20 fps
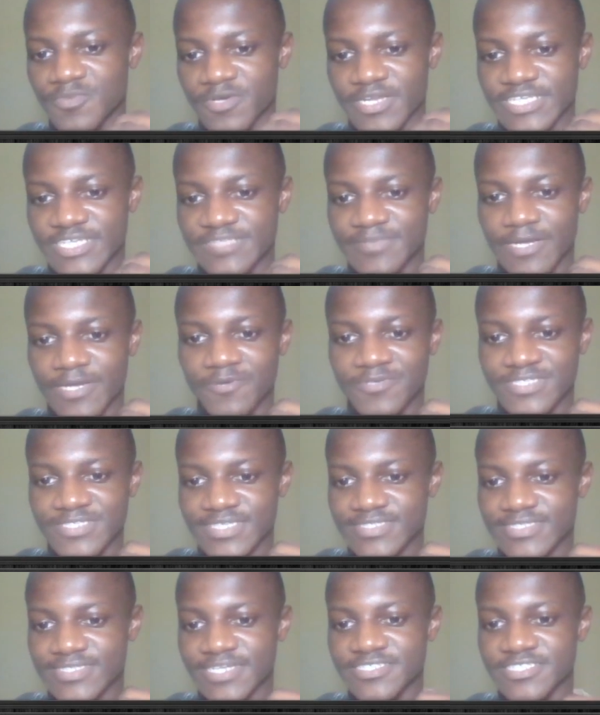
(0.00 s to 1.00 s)
connect my rooks,
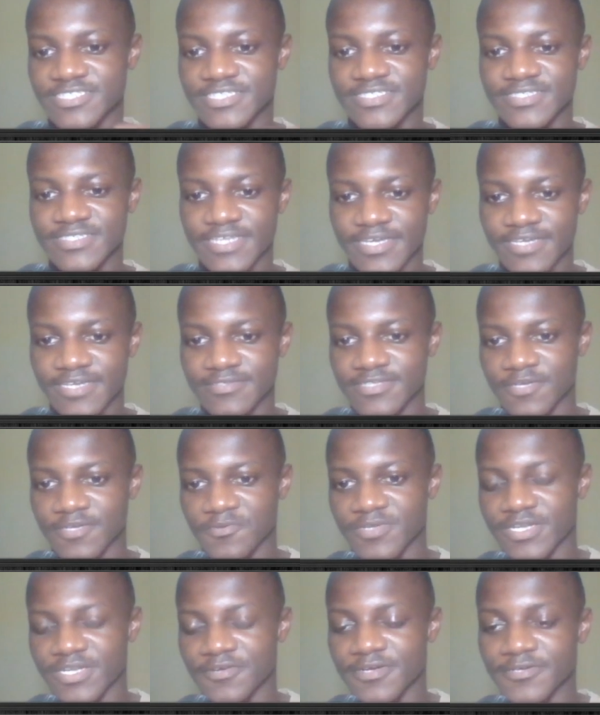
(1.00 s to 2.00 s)
and start chasing the
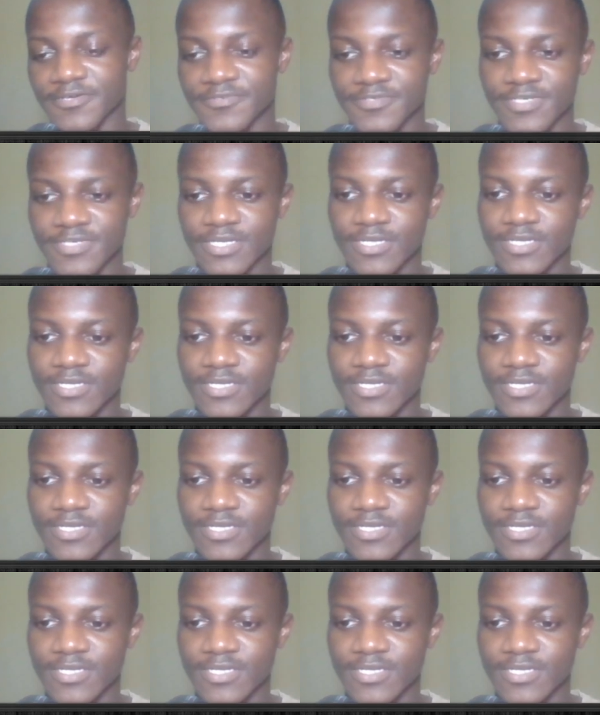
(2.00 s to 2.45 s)
queen around.